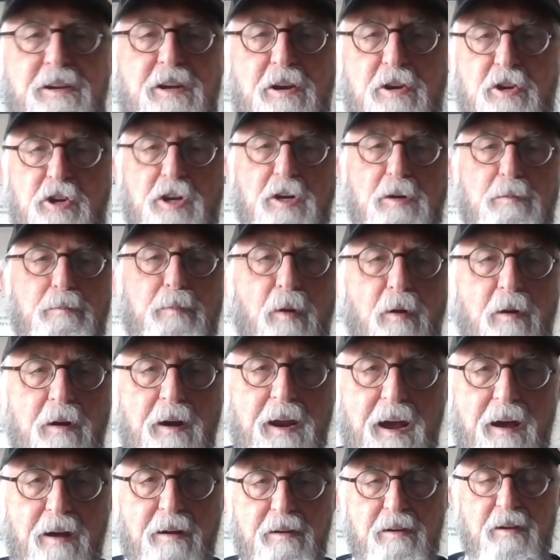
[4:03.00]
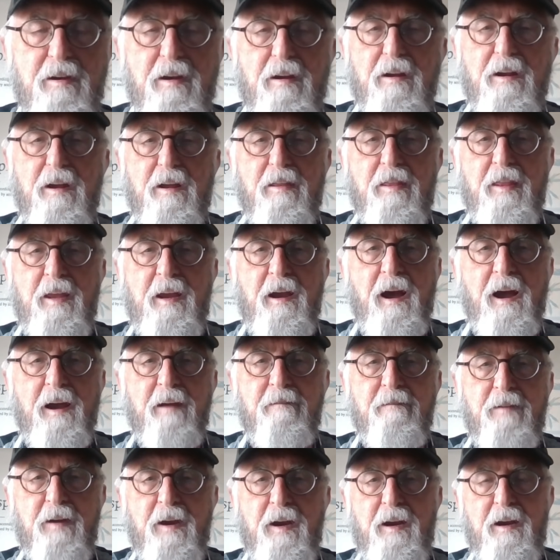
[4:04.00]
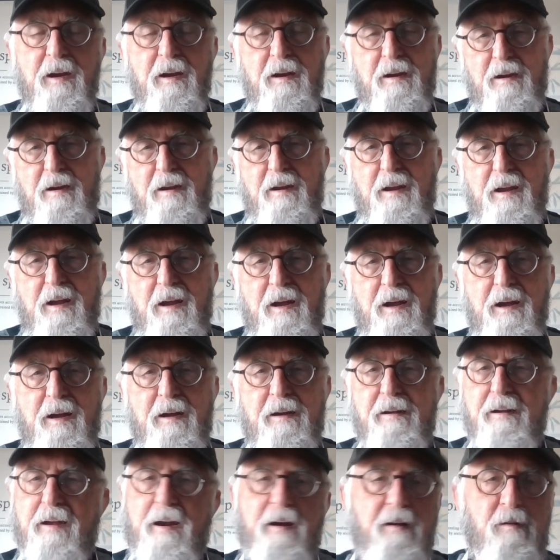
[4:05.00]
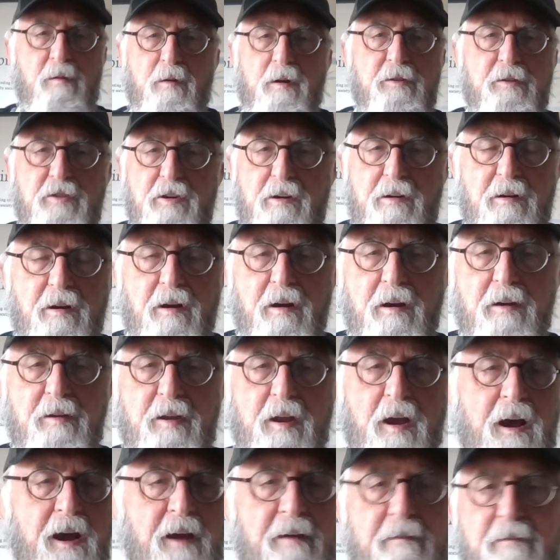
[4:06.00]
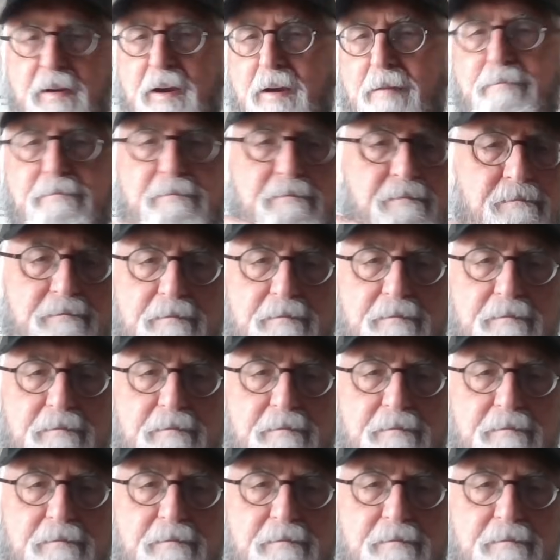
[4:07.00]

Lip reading: said, she's pulled out the IV. I don't know what you call it, the IV